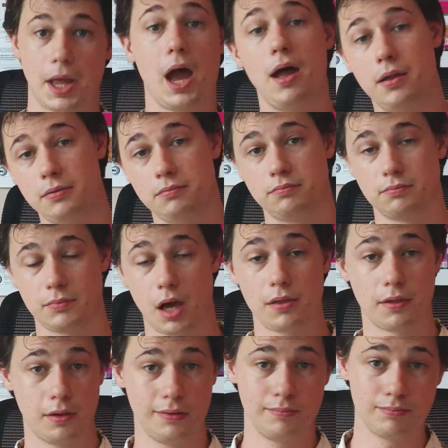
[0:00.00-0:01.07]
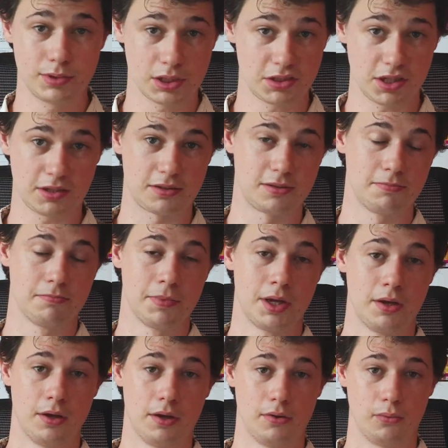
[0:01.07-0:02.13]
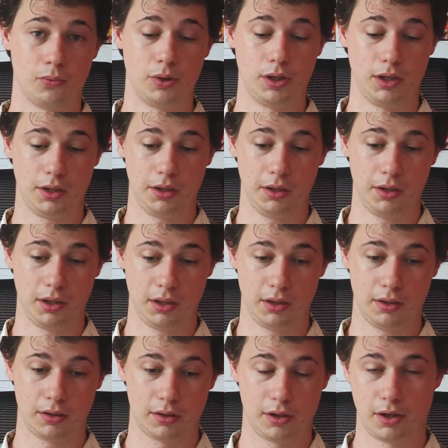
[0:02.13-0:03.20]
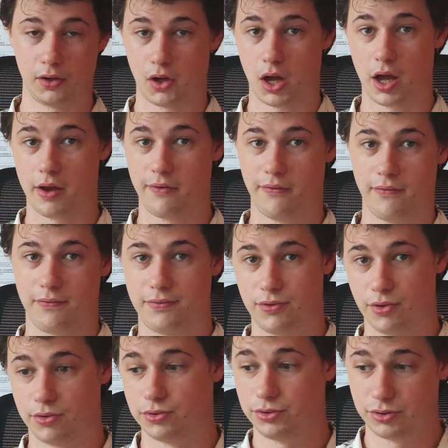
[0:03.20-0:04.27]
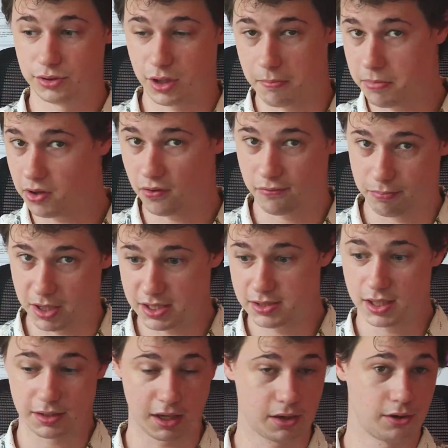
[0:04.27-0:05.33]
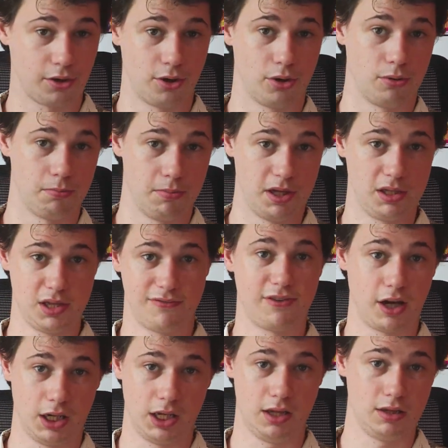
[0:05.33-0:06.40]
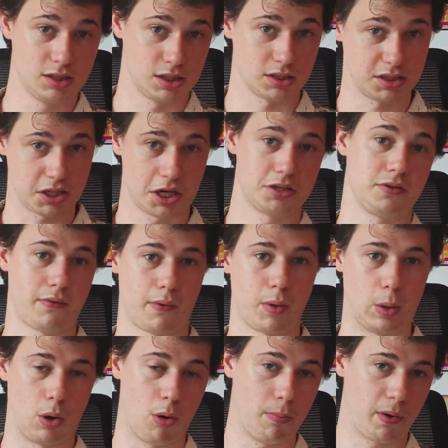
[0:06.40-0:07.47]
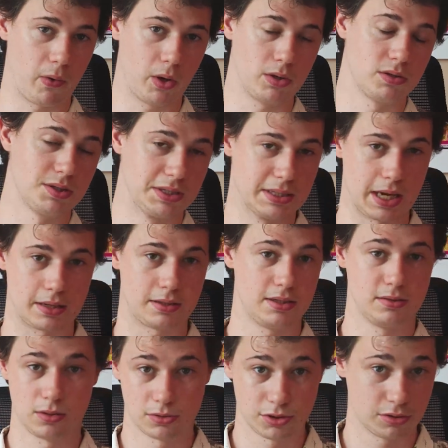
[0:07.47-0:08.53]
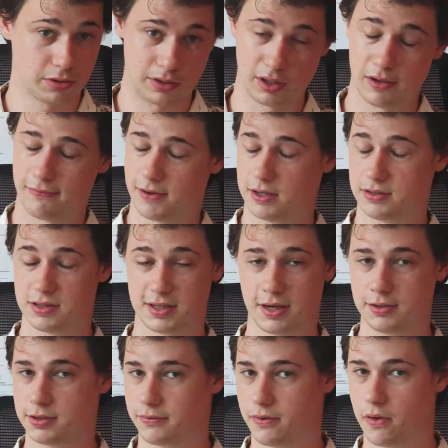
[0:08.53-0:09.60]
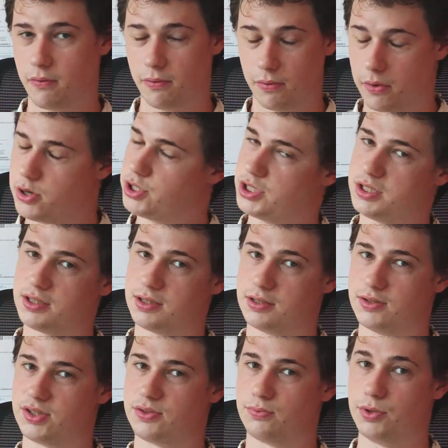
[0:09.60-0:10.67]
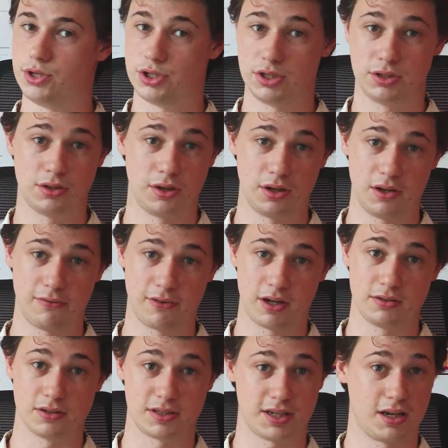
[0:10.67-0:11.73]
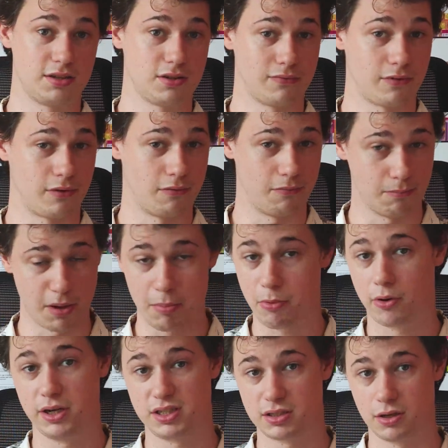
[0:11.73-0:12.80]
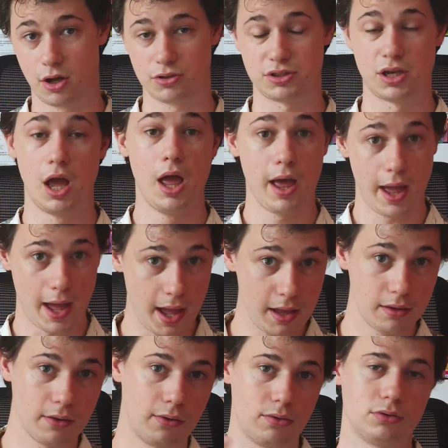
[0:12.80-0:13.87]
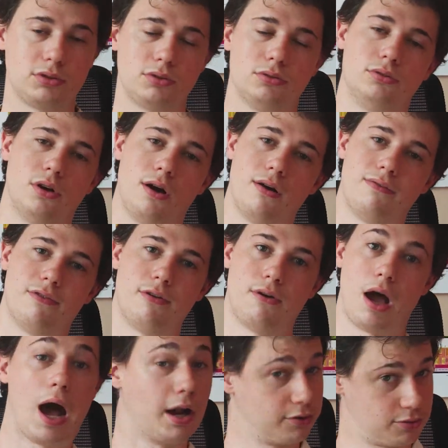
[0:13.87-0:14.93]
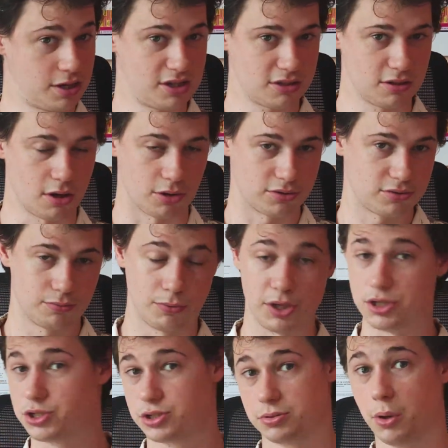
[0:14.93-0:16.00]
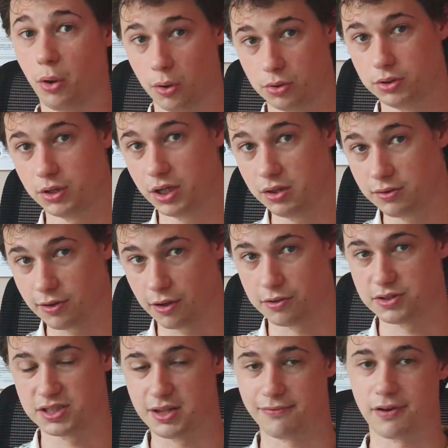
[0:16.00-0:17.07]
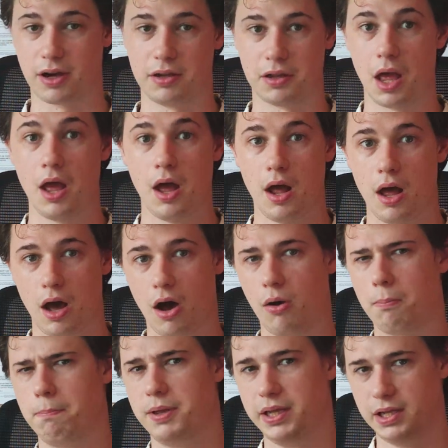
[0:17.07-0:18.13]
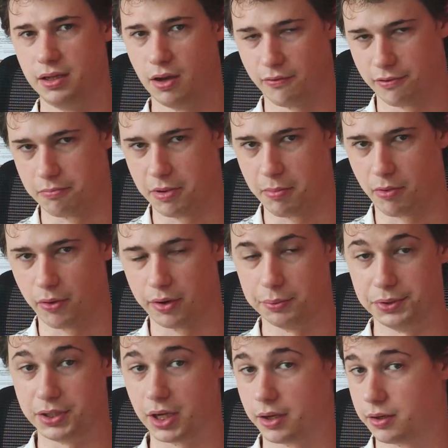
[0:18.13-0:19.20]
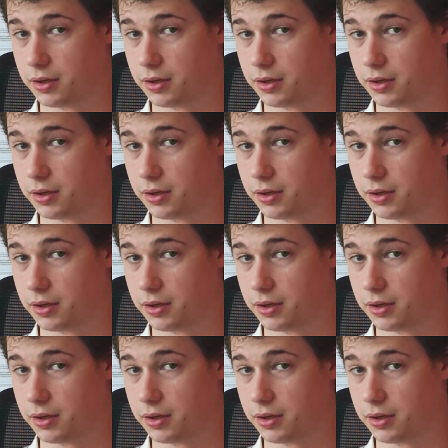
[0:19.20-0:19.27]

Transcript: And I think that's it. We're gonna have those number of bits that are gonna be defining the size of our operands. That is also gonna define the size of our registers, which is gonna define the size of our memory slots and also of our address slots, which all in turns define how big of a memory we can